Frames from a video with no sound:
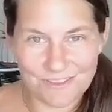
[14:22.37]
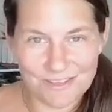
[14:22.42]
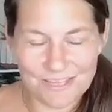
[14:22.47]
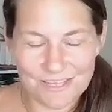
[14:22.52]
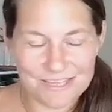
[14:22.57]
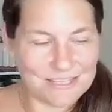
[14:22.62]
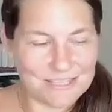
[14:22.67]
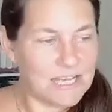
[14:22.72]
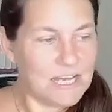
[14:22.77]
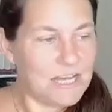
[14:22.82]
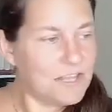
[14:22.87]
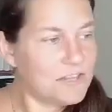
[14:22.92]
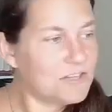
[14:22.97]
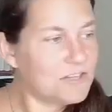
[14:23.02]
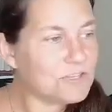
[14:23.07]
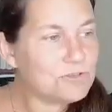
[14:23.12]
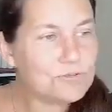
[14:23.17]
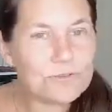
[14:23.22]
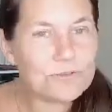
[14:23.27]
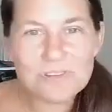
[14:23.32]

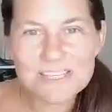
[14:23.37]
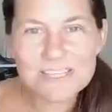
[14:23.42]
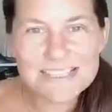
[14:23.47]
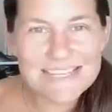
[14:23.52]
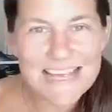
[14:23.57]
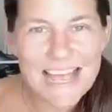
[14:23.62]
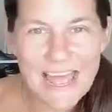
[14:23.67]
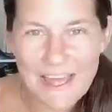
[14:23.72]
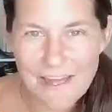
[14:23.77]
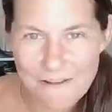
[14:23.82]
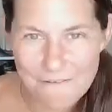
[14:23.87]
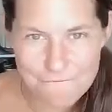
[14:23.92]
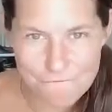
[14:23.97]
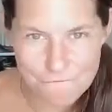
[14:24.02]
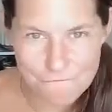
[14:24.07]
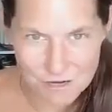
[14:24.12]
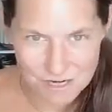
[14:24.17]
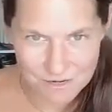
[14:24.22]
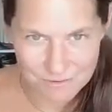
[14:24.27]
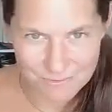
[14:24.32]
is
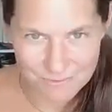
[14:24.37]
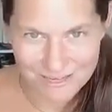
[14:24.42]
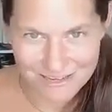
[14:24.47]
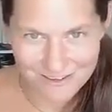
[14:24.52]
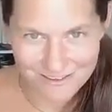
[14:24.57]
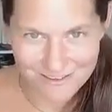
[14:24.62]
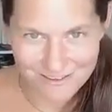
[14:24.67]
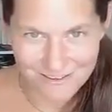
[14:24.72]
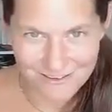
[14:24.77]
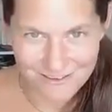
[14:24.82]
everywhere.